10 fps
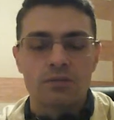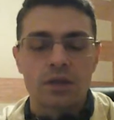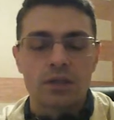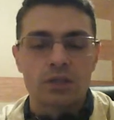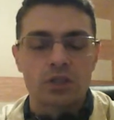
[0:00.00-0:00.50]

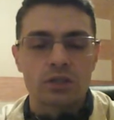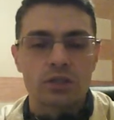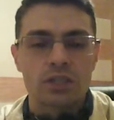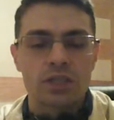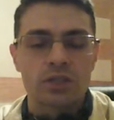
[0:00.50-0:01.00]
advantage
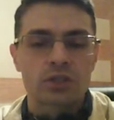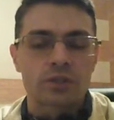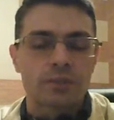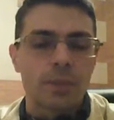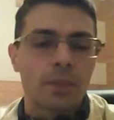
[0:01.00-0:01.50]
in the
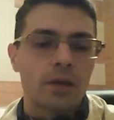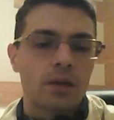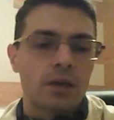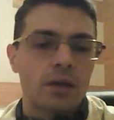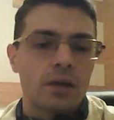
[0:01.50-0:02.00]
center.
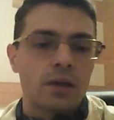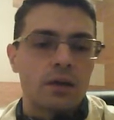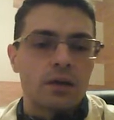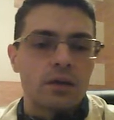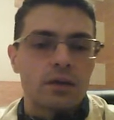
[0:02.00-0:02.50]

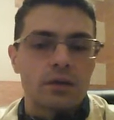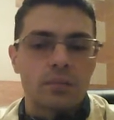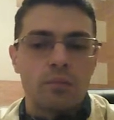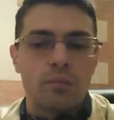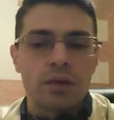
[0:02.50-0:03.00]

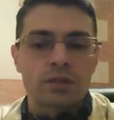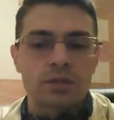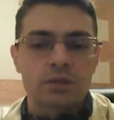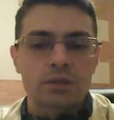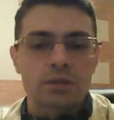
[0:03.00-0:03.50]
But